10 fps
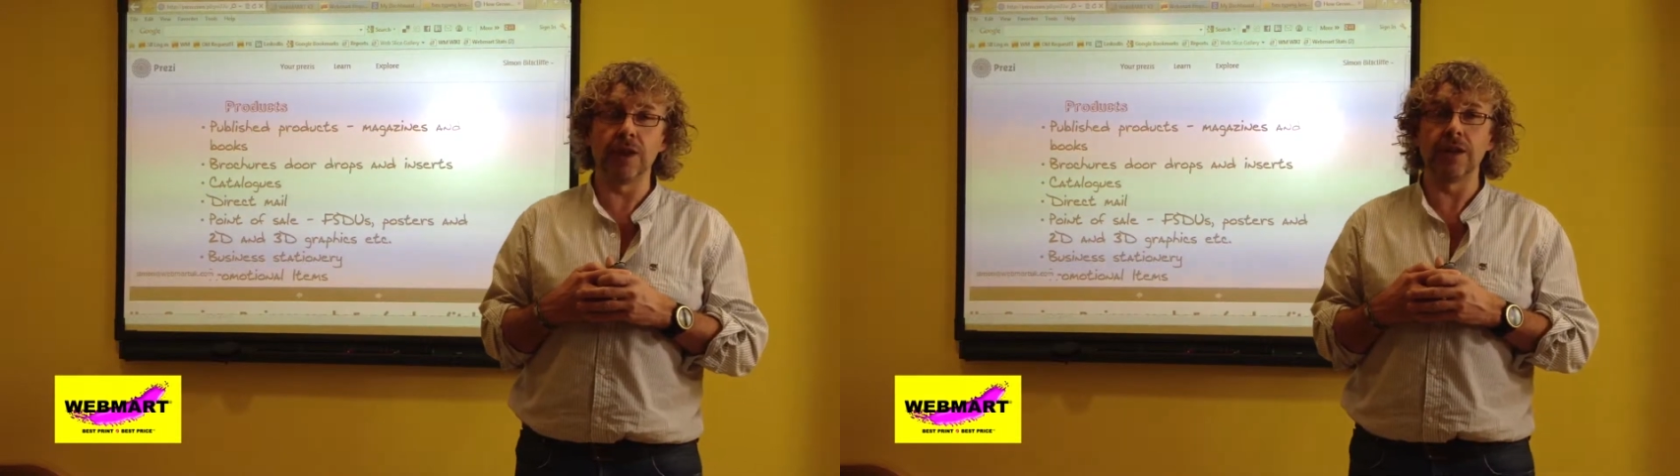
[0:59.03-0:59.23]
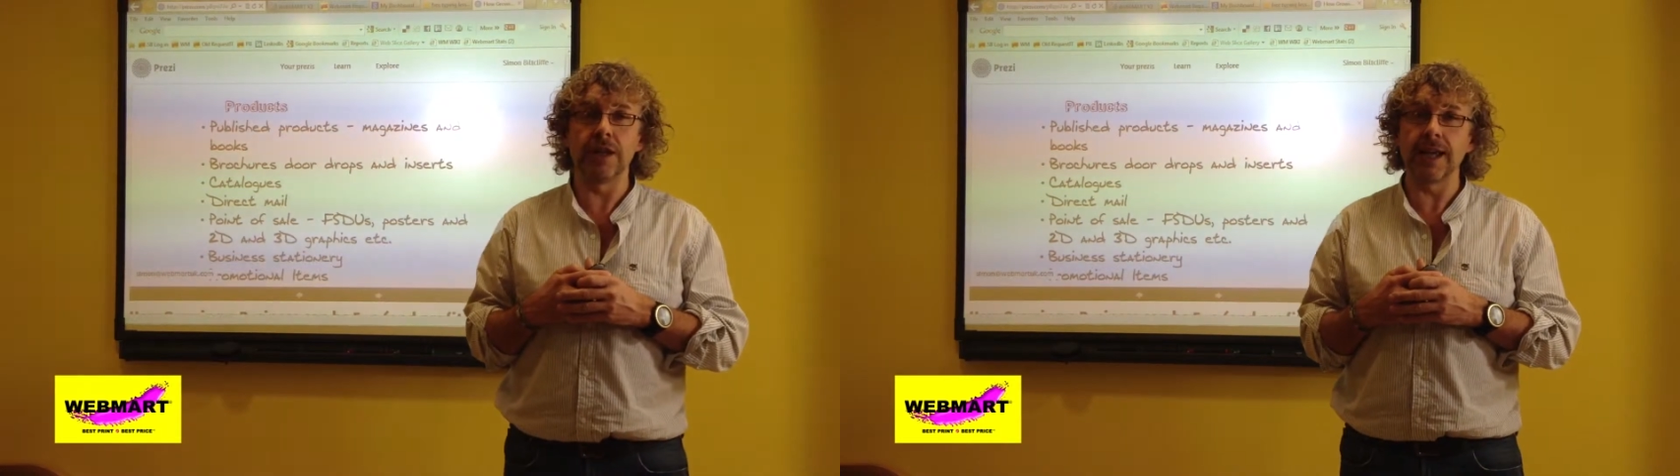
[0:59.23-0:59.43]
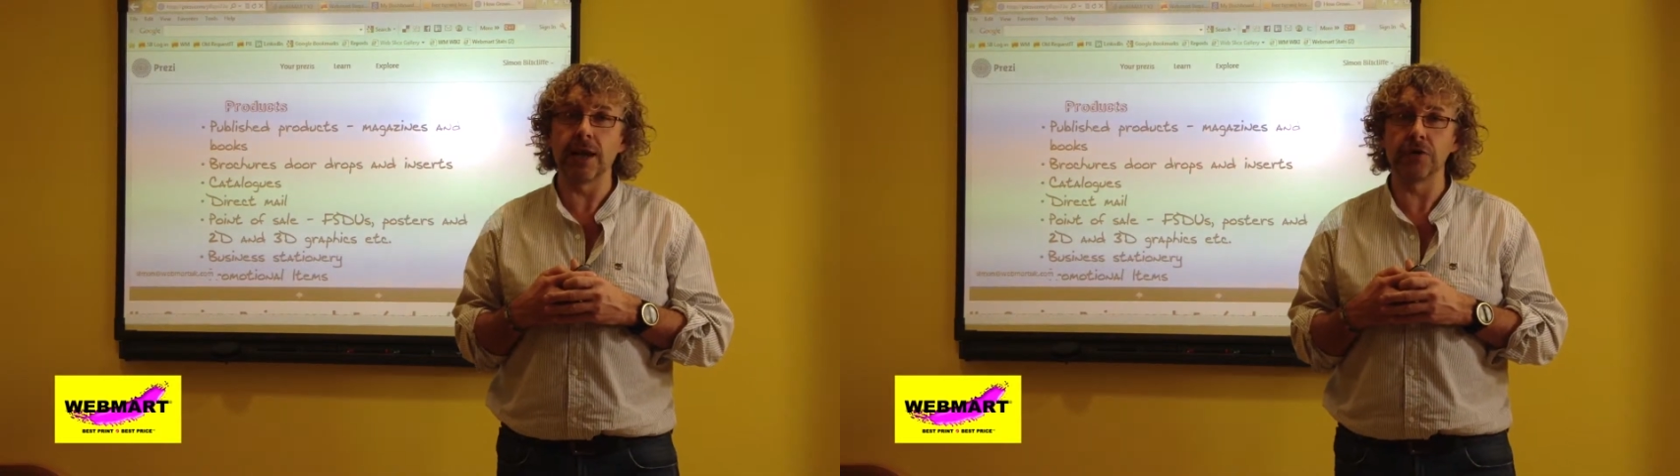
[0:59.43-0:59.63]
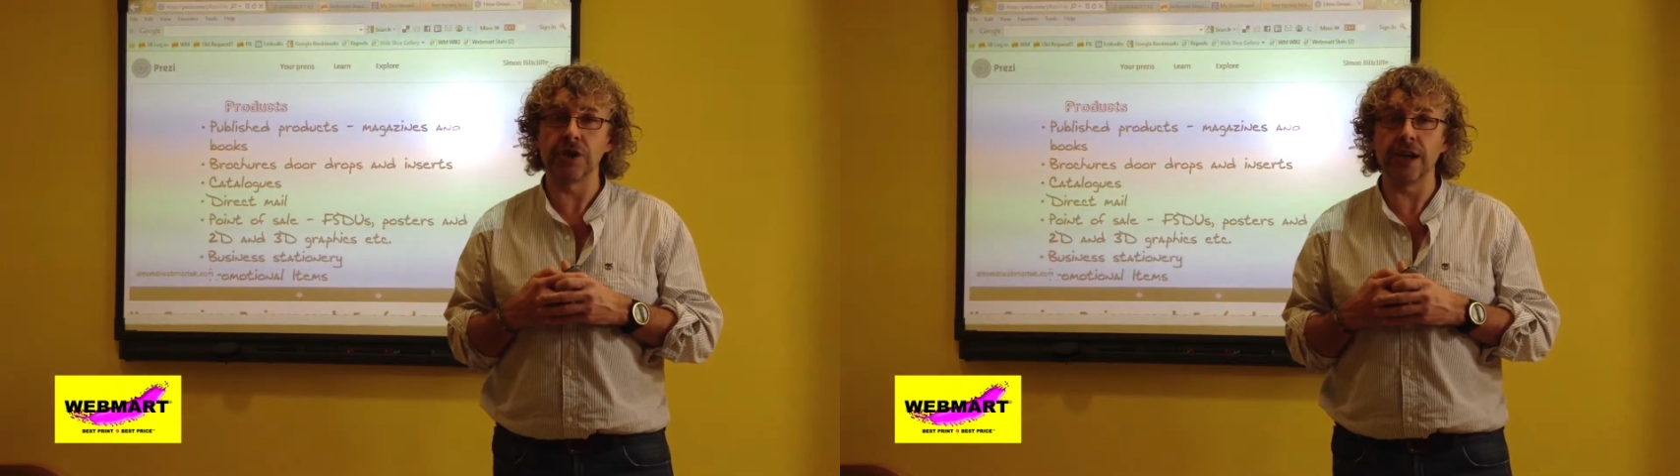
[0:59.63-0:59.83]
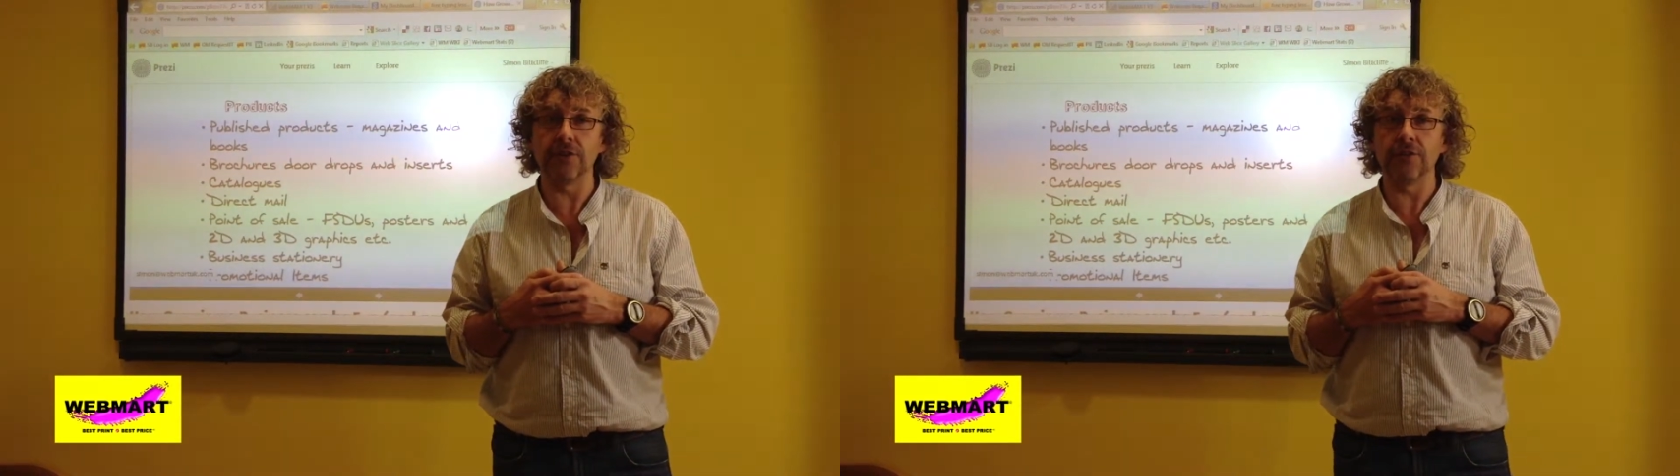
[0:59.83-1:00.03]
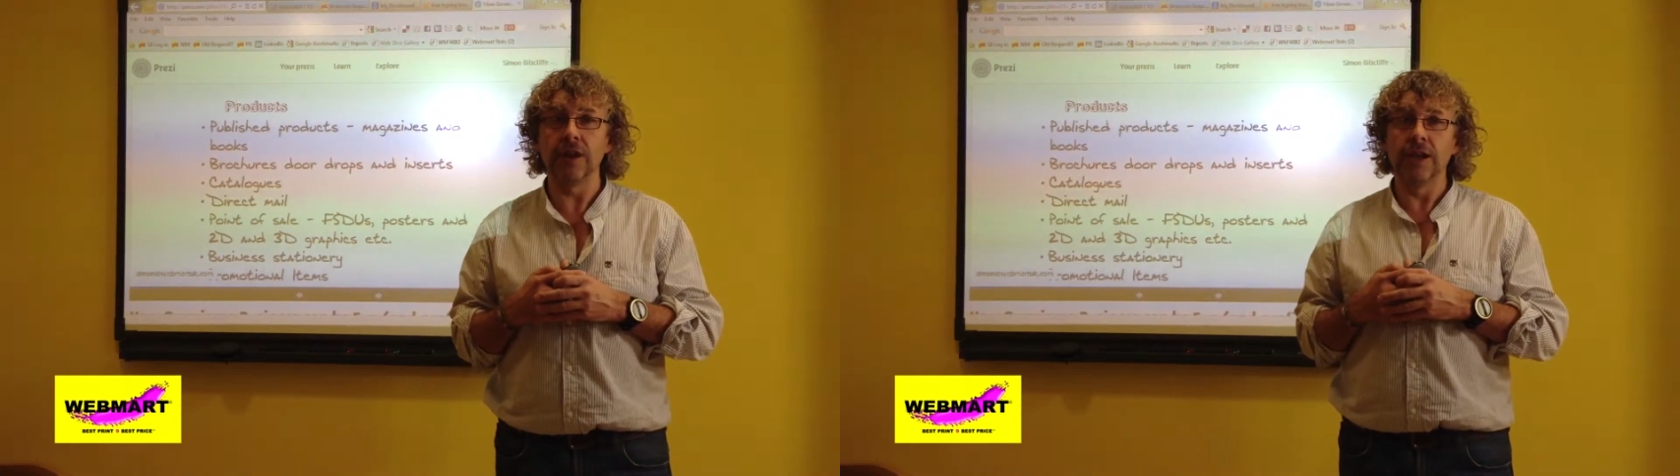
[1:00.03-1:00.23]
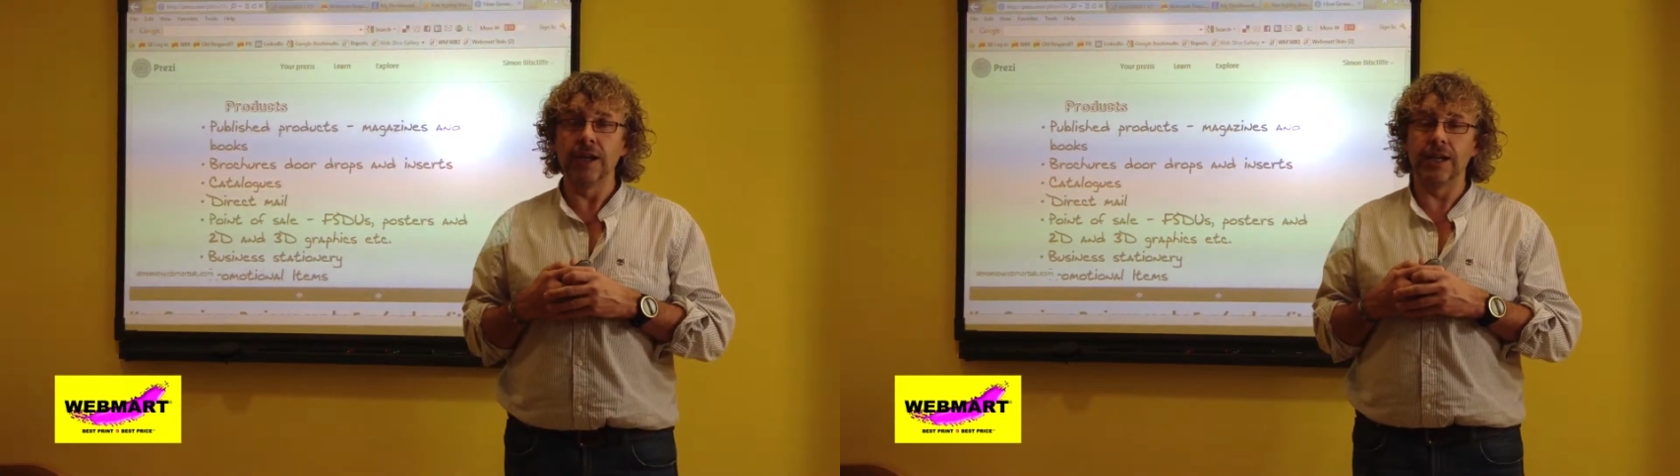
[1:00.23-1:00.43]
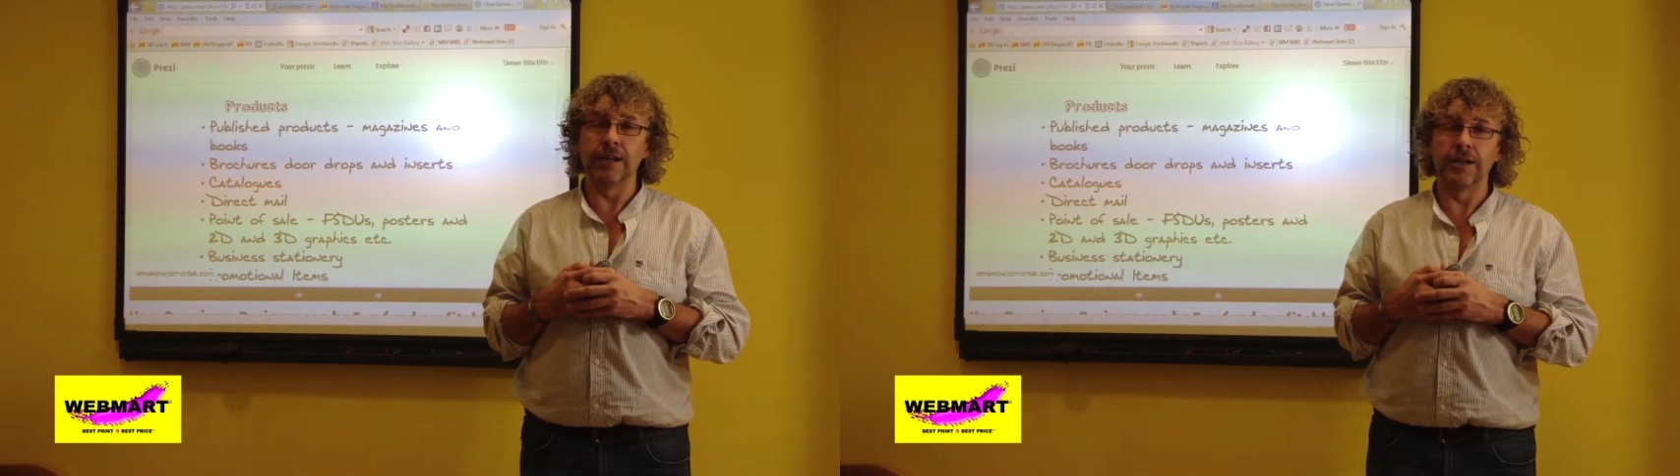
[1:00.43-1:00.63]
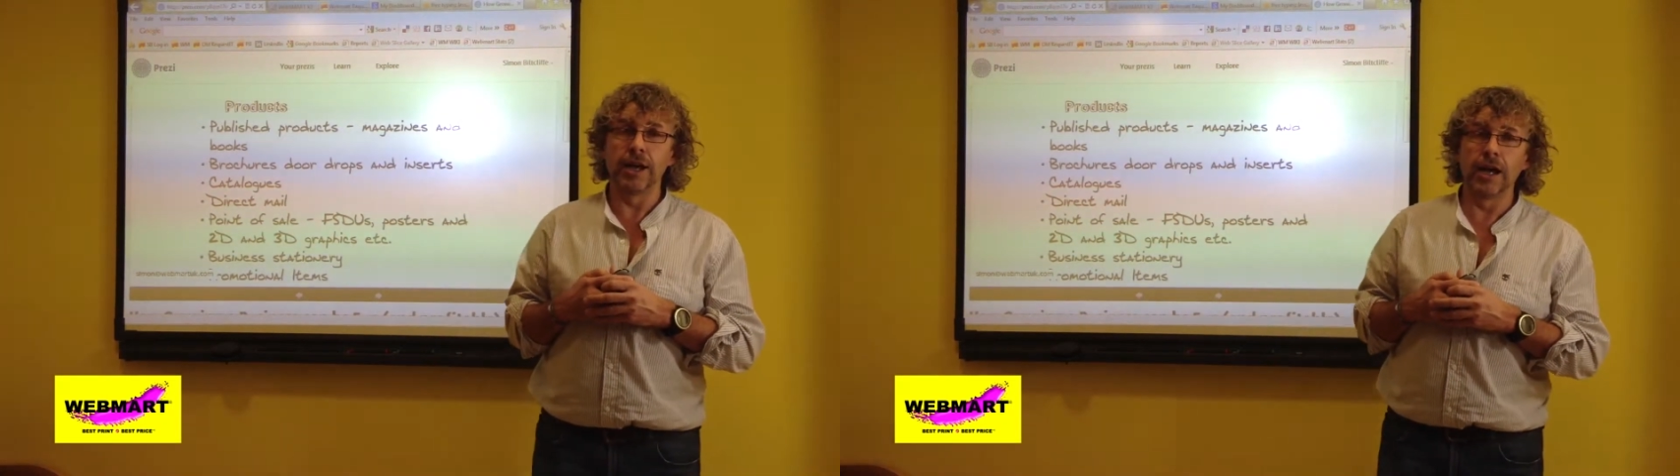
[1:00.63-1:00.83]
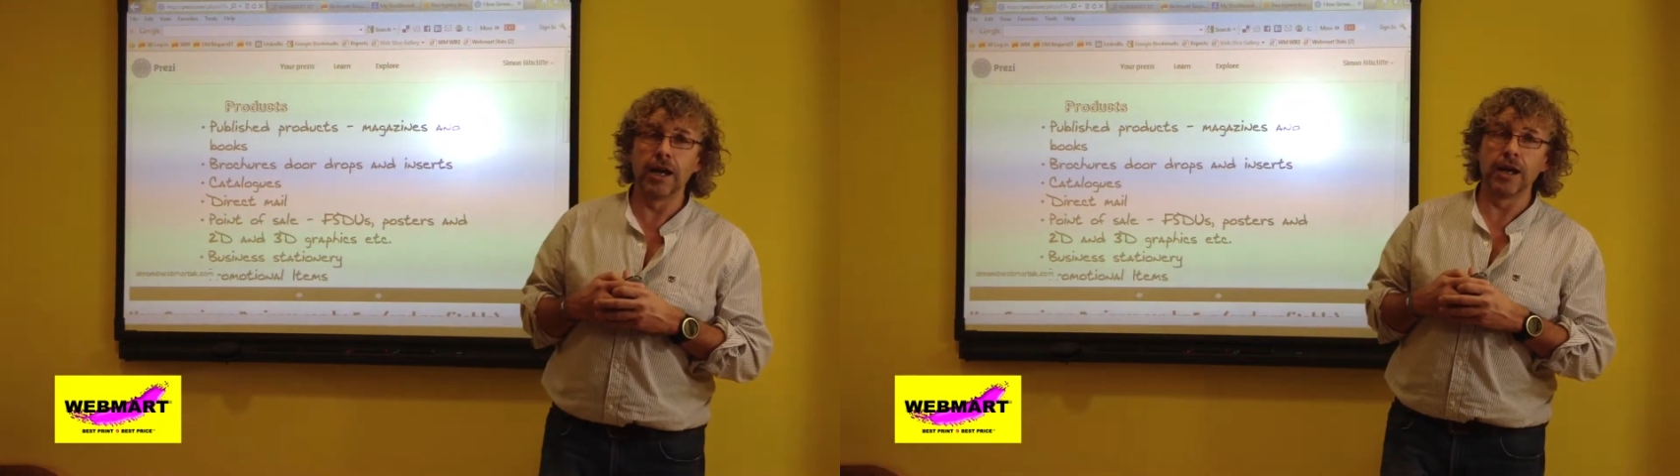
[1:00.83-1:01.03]
within the yellow sheds
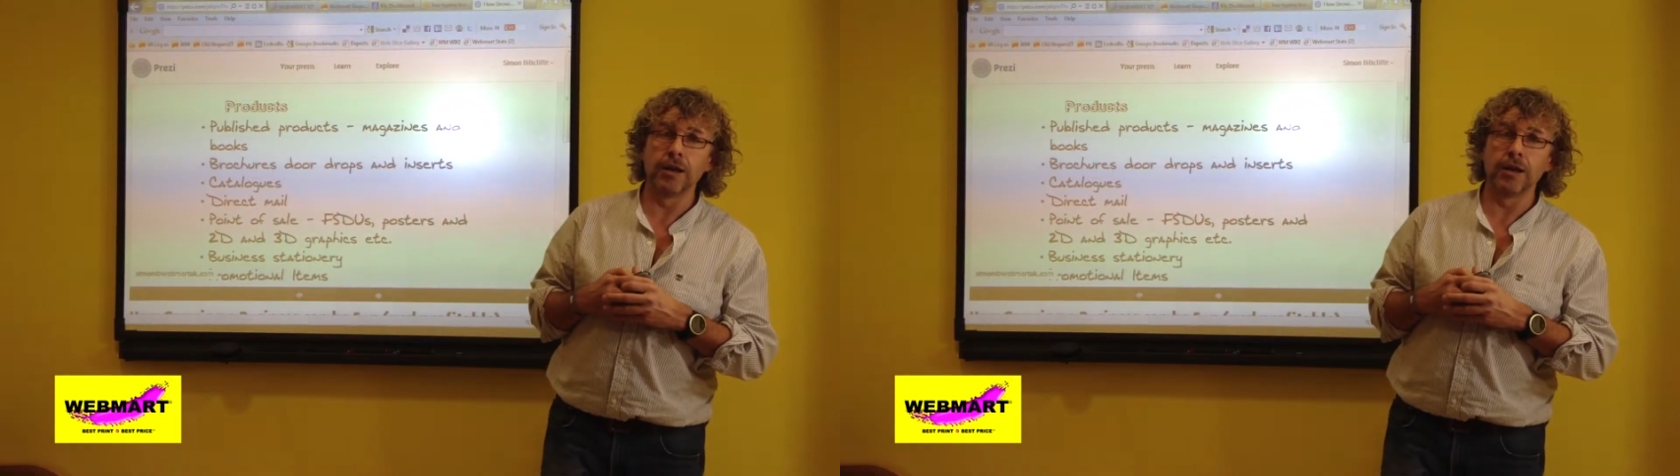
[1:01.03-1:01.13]
in